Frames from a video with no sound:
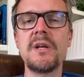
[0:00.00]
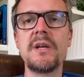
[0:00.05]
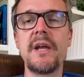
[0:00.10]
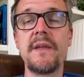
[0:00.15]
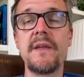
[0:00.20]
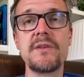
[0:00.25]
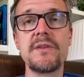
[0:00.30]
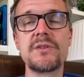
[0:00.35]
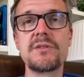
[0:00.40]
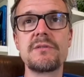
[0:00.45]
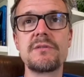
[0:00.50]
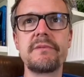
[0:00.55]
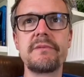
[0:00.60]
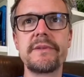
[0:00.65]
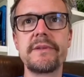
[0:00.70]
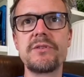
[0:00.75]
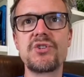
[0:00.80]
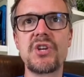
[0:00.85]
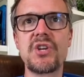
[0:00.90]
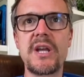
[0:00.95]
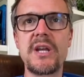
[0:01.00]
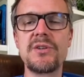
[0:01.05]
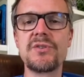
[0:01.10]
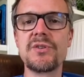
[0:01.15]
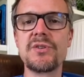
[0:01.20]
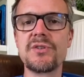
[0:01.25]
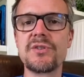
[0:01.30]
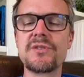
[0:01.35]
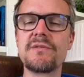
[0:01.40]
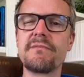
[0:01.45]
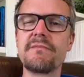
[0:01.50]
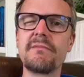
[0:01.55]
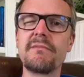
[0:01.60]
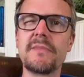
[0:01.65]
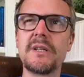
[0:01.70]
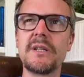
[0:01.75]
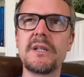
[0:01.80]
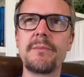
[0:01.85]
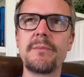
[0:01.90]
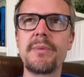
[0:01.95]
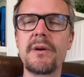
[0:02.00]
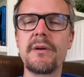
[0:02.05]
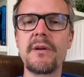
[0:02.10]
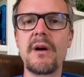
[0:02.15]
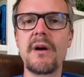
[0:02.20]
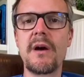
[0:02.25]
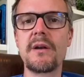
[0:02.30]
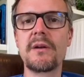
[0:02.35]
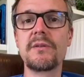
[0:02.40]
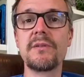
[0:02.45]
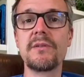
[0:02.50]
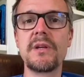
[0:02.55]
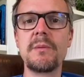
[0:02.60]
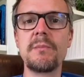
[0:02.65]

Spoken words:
and this changes periodically,